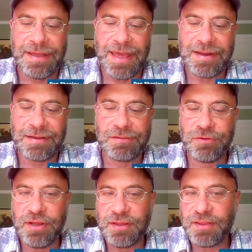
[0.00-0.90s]
and
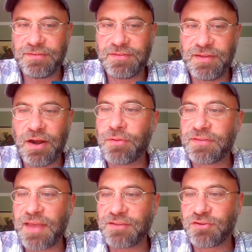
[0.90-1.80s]
including this,
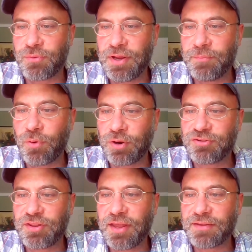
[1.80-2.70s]
this estuarine
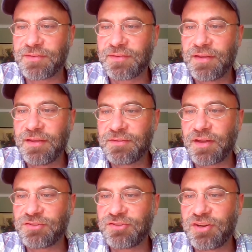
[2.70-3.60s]
portion that's
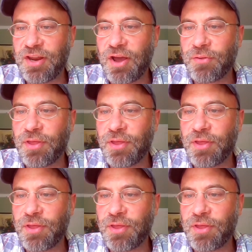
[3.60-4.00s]
such,